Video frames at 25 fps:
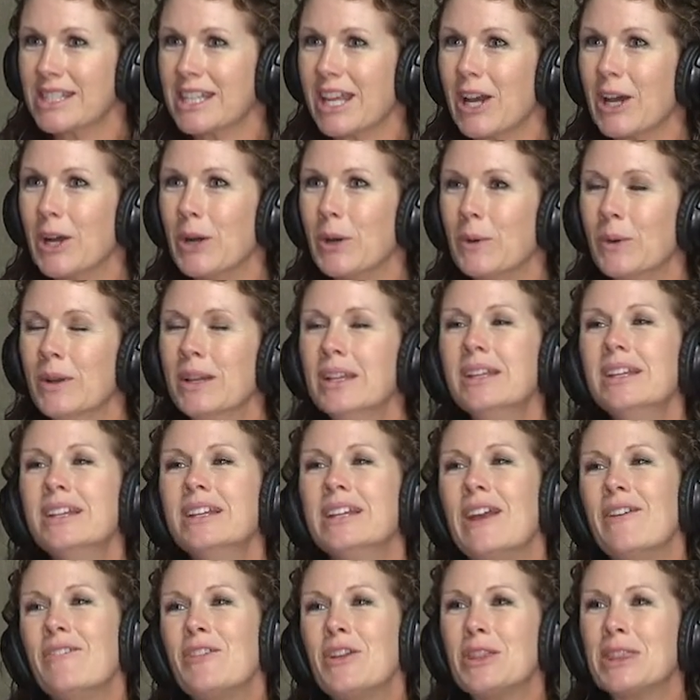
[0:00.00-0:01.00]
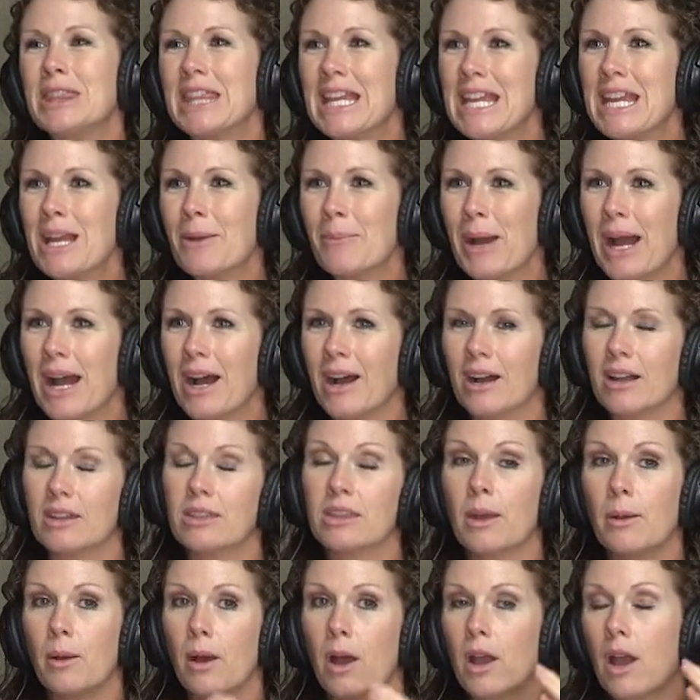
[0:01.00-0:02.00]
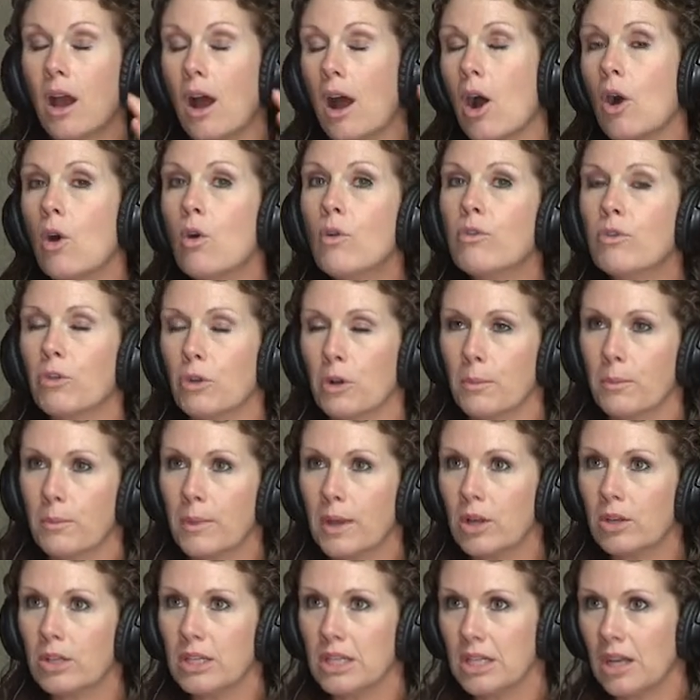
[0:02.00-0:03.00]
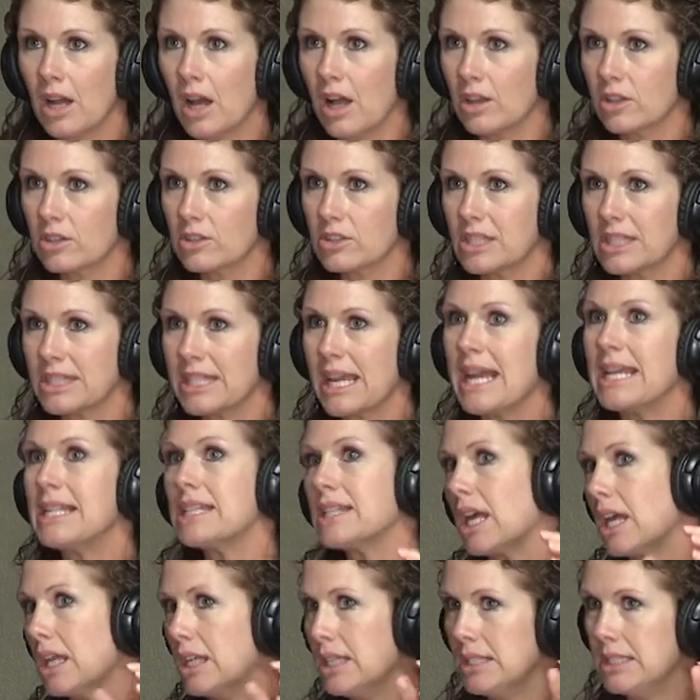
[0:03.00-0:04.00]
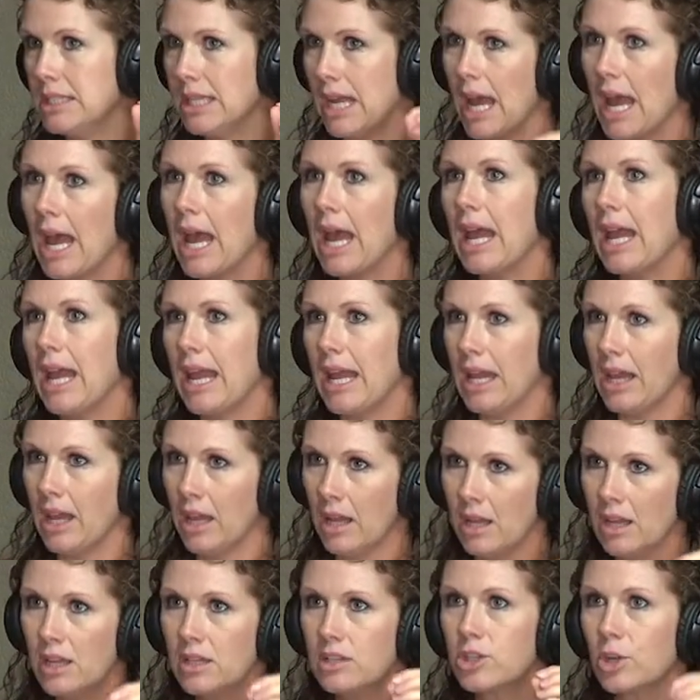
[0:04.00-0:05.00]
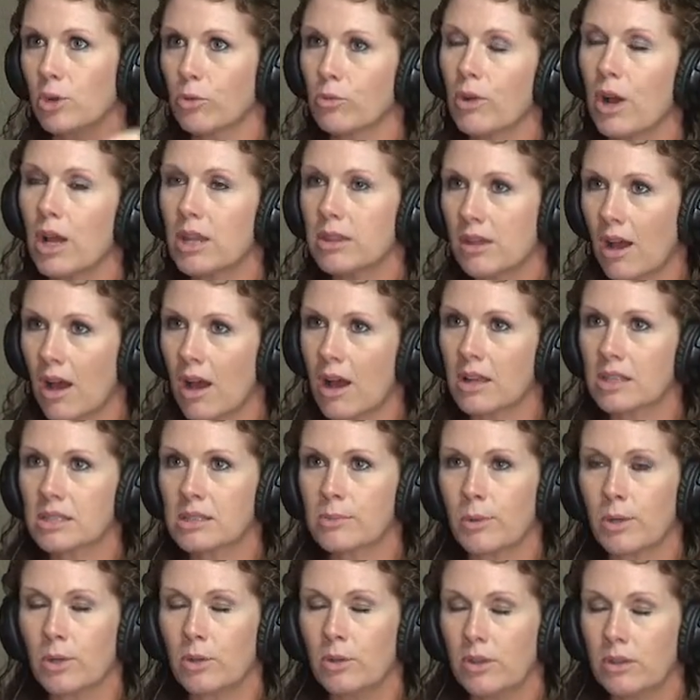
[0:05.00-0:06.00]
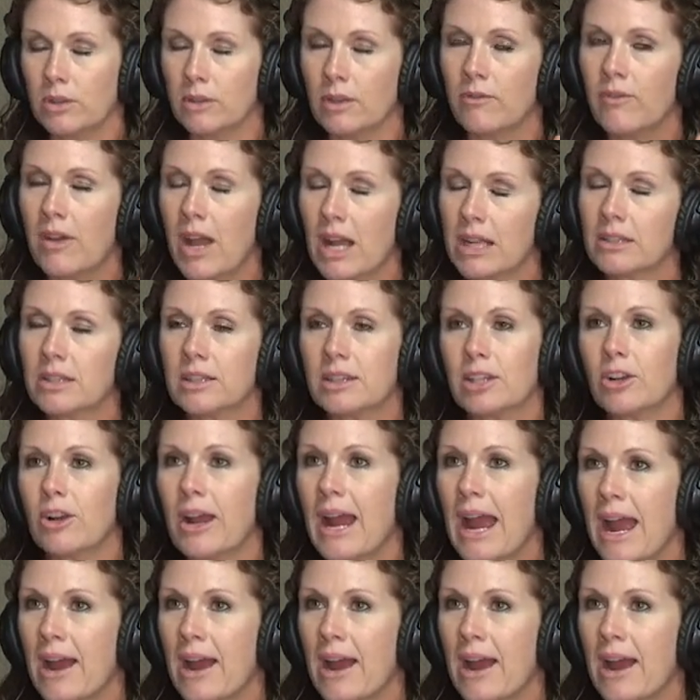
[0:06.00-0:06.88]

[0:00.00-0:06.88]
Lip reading: So if you think about the over $1 million it takes a day to run the hospital, and the fact that their